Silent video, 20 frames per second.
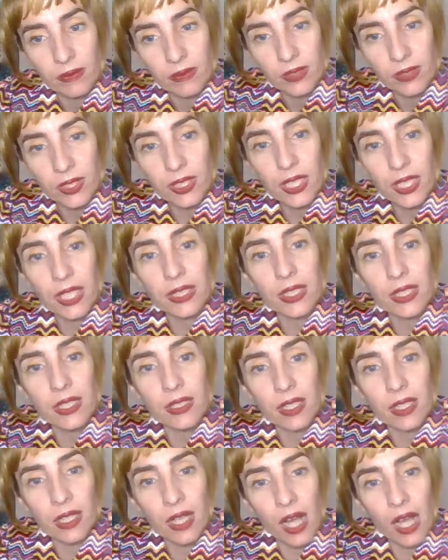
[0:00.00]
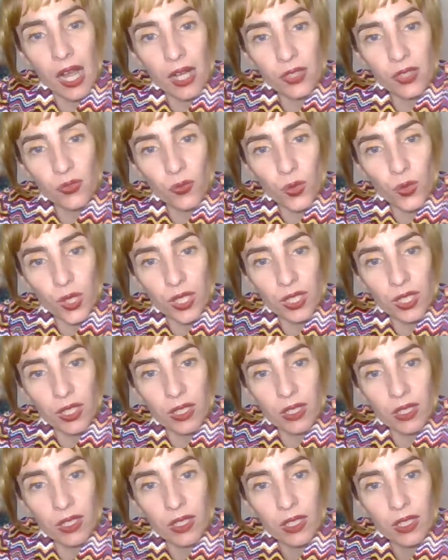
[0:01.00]
That is a hard
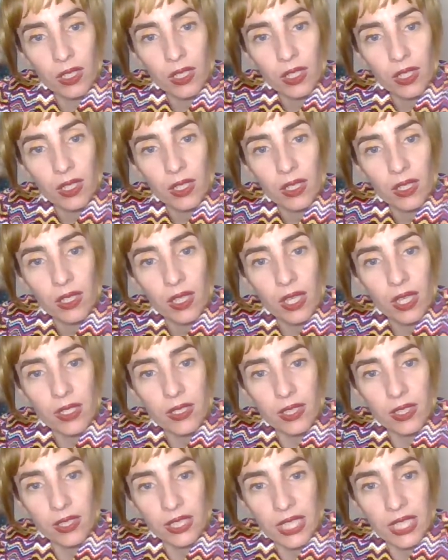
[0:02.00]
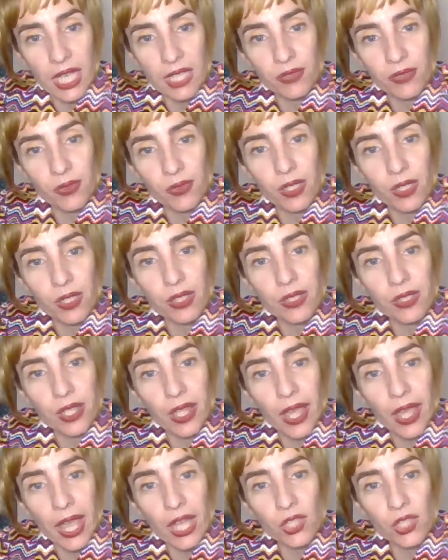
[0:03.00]
working and successful at
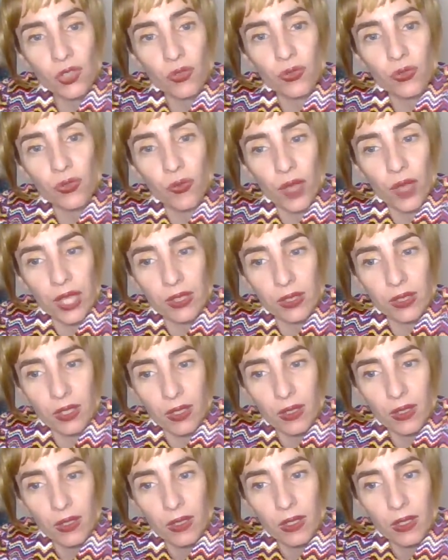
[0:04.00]
the age of 20.